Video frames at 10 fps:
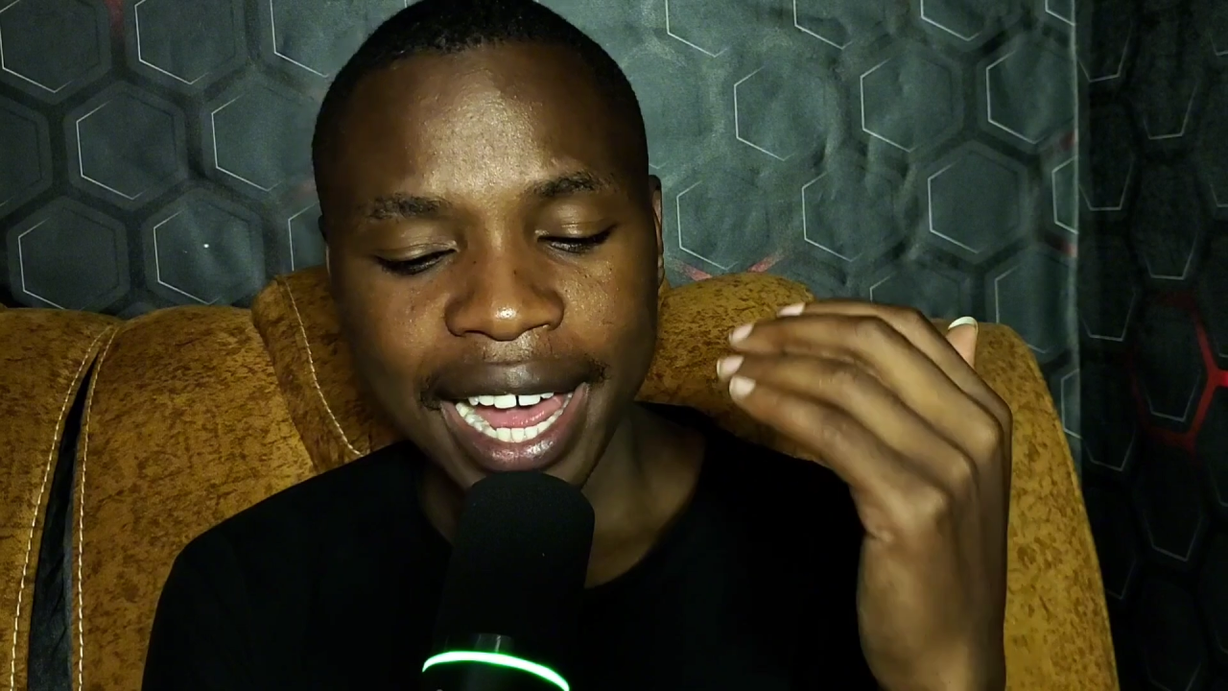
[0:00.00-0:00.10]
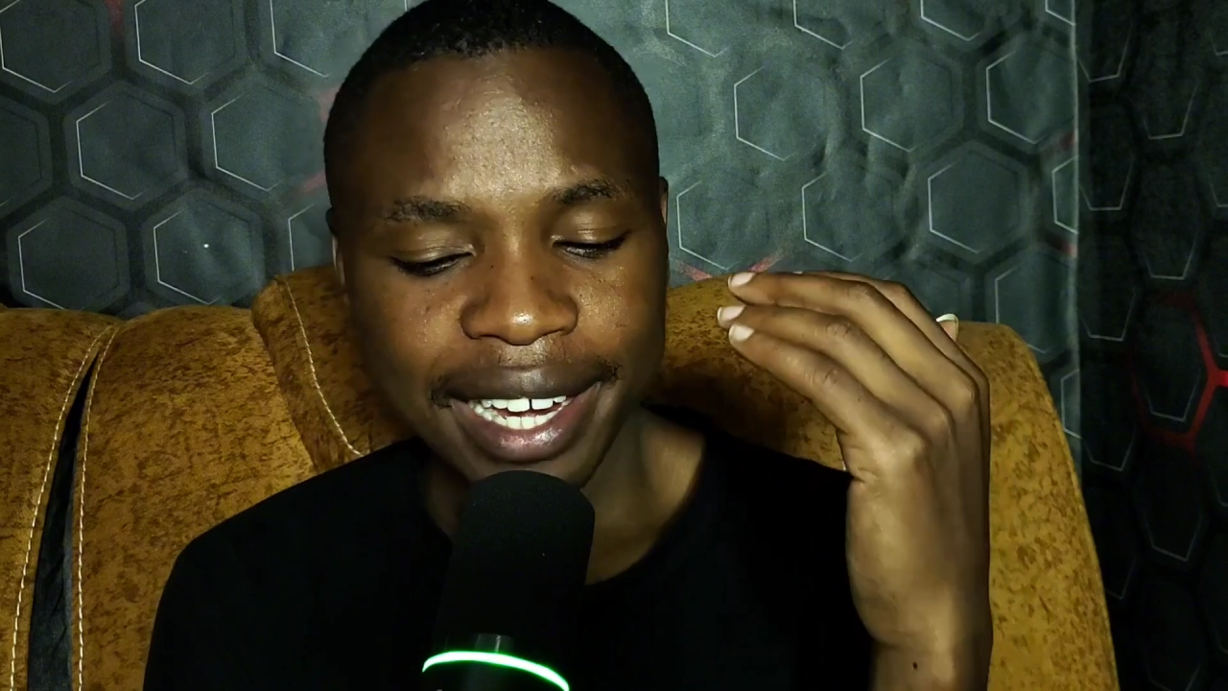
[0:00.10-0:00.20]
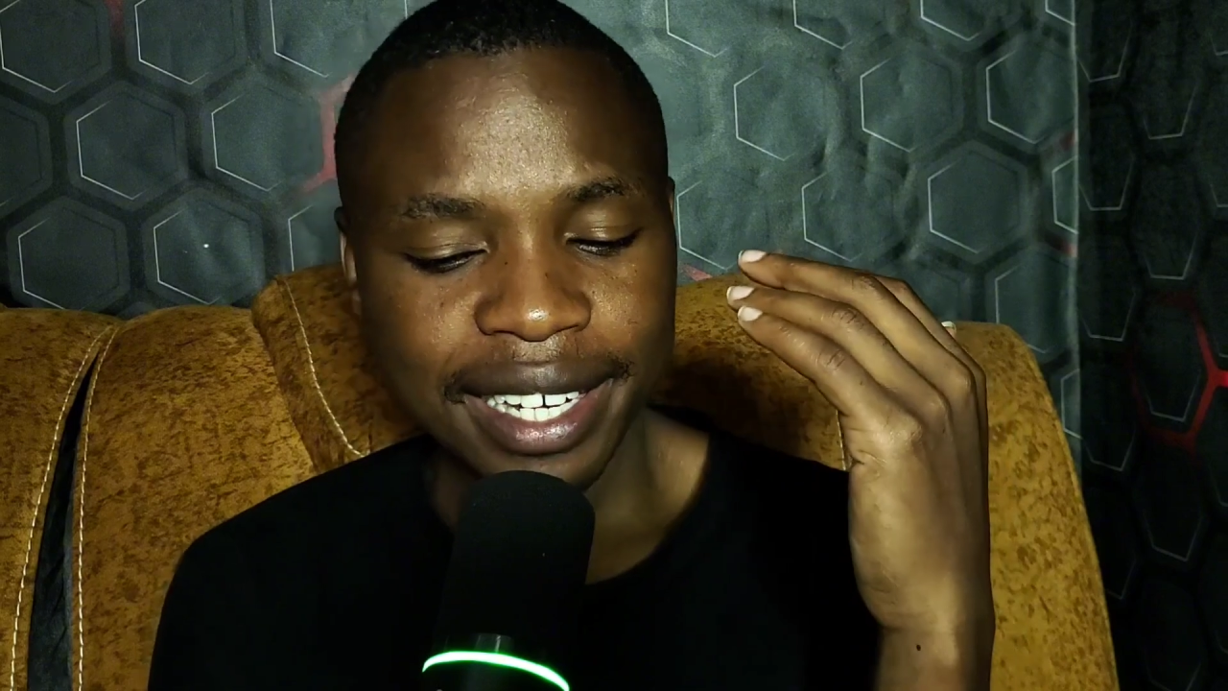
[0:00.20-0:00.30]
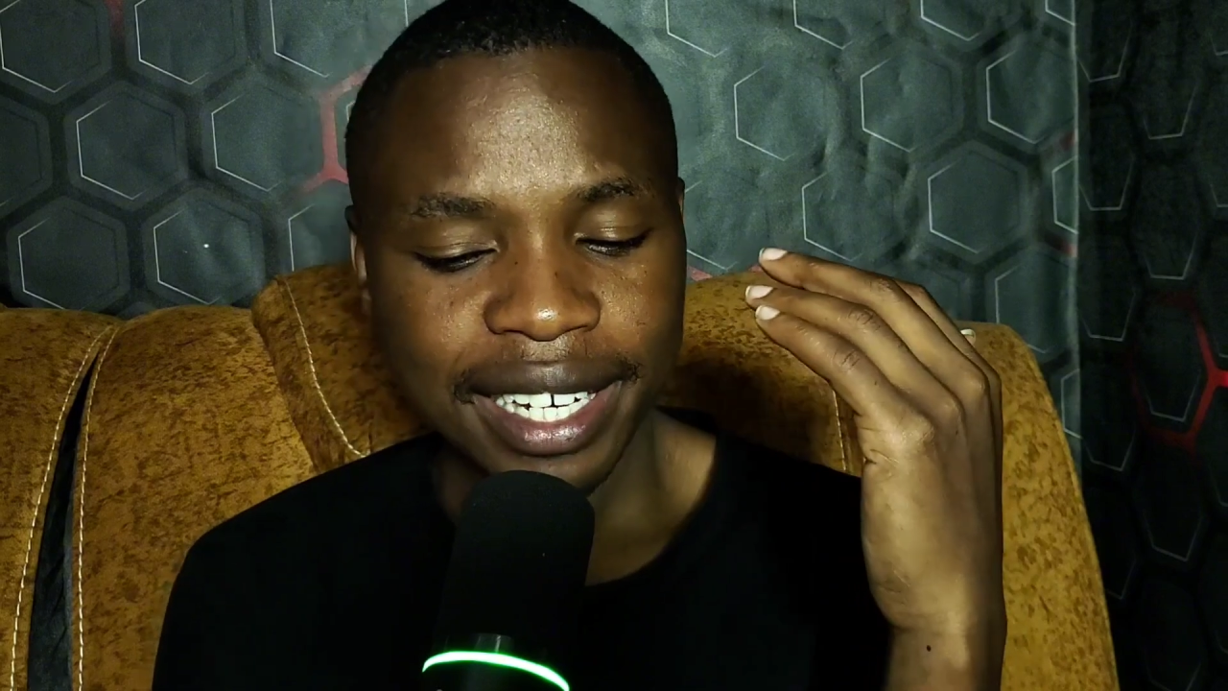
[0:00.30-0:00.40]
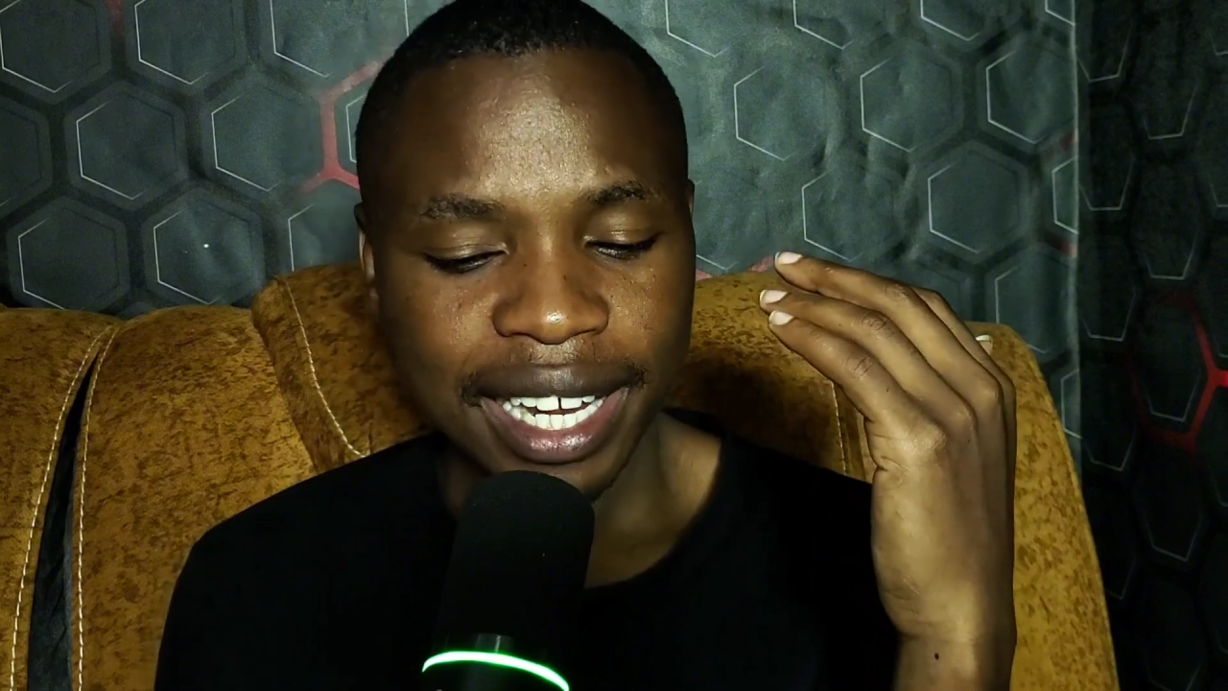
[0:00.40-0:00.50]

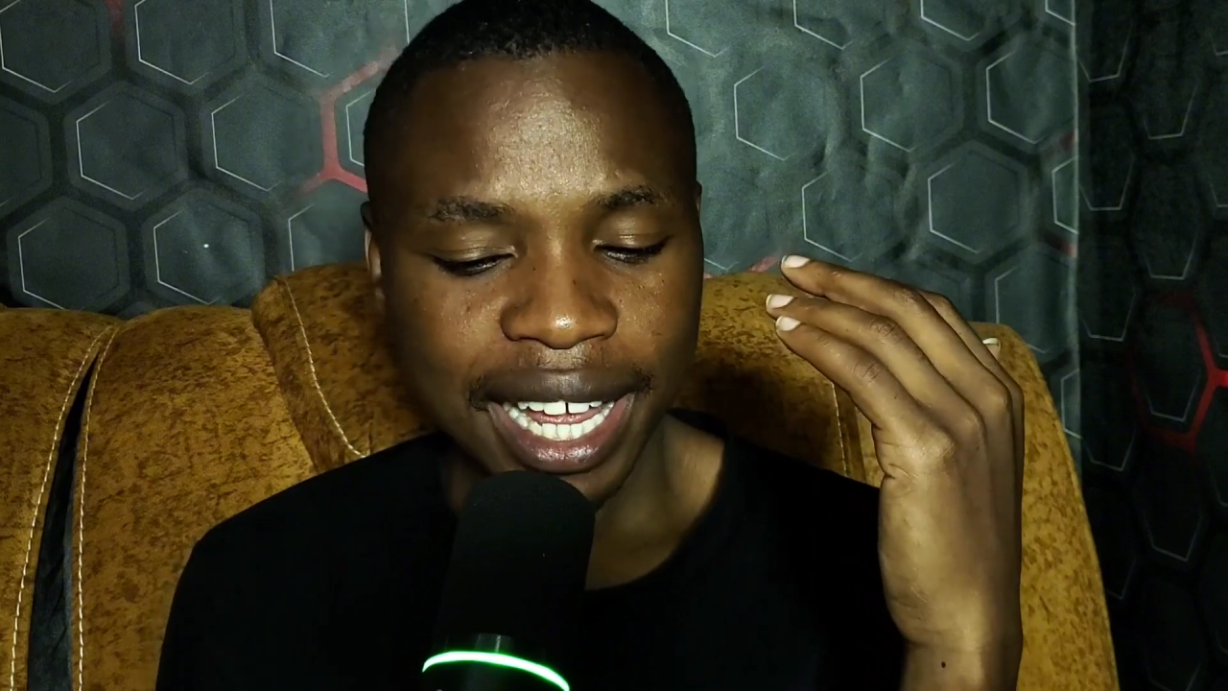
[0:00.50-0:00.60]
And